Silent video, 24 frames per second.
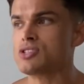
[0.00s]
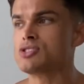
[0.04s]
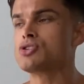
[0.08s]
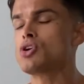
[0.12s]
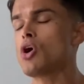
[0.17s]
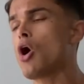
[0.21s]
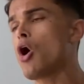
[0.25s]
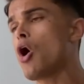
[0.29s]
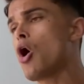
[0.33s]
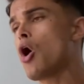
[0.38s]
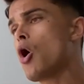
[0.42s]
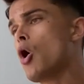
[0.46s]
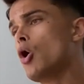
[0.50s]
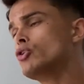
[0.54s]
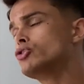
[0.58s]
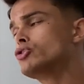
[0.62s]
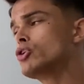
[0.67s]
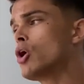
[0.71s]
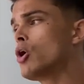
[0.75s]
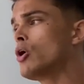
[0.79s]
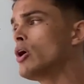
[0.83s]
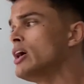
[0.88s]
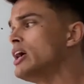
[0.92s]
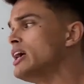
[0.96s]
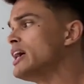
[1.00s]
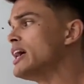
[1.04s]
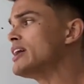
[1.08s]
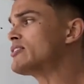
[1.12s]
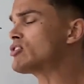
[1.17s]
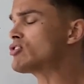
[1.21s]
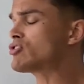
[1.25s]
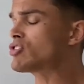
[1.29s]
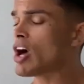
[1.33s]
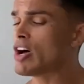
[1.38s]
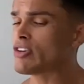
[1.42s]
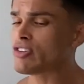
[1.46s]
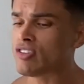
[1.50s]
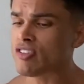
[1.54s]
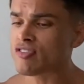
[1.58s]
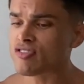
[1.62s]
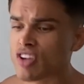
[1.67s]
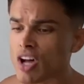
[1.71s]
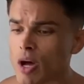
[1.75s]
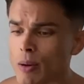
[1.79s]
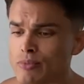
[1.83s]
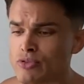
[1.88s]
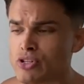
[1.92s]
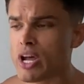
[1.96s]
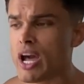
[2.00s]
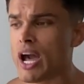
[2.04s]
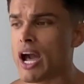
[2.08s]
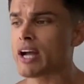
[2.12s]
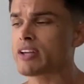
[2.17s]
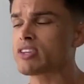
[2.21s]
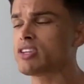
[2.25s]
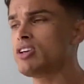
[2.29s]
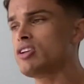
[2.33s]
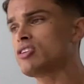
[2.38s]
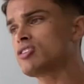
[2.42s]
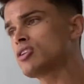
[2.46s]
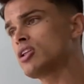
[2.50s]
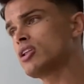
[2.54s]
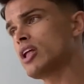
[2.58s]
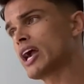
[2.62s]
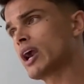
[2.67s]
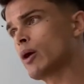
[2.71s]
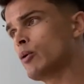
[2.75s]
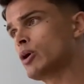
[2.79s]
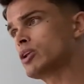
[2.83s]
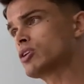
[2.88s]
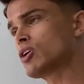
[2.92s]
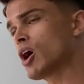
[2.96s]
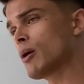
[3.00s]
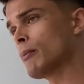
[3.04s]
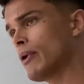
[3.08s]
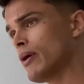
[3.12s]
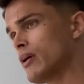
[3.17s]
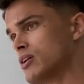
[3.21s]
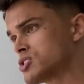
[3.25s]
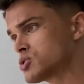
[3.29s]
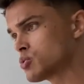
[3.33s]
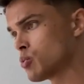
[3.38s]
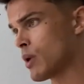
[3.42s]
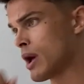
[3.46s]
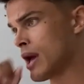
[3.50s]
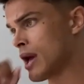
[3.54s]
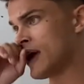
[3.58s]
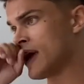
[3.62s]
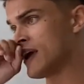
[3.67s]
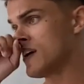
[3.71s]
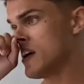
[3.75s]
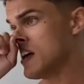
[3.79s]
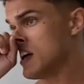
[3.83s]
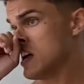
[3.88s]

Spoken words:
And it's a touchy subject. He doesn't like when we talk about his weight.